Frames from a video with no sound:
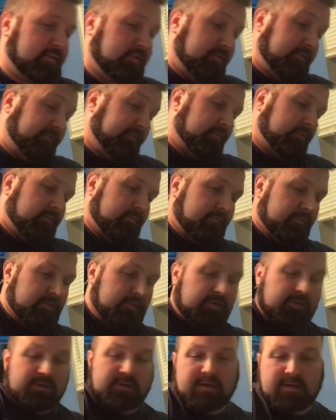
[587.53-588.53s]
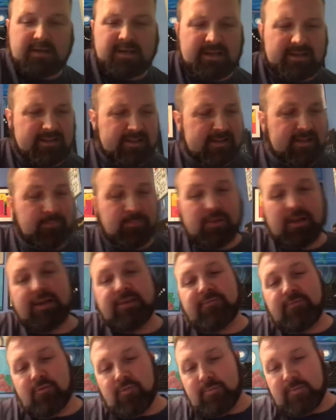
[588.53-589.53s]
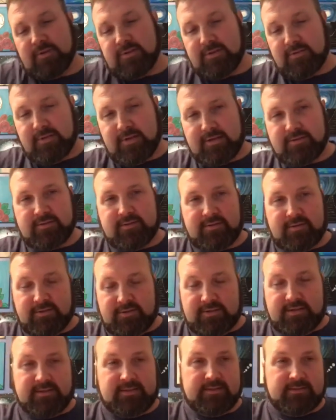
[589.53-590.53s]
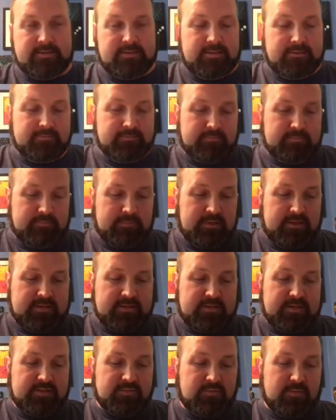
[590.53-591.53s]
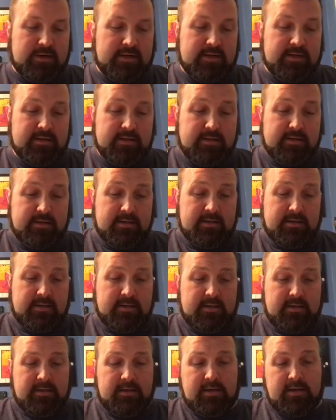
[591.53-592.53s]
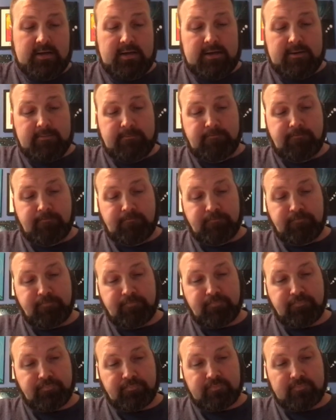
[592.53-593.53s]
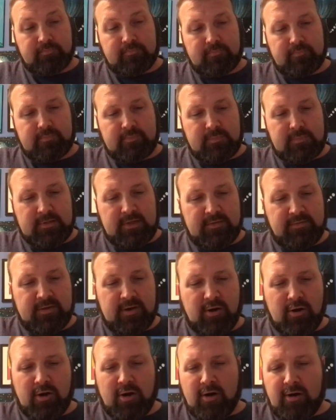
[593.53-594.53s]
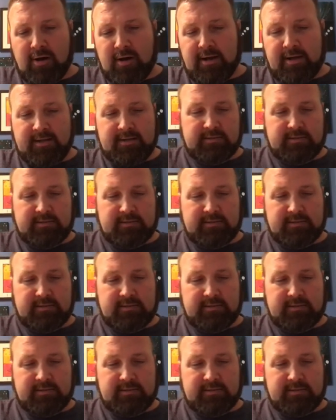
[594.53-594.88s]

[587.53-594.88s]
uniform. So I think he played for him in 2013. So I guess that's why. There are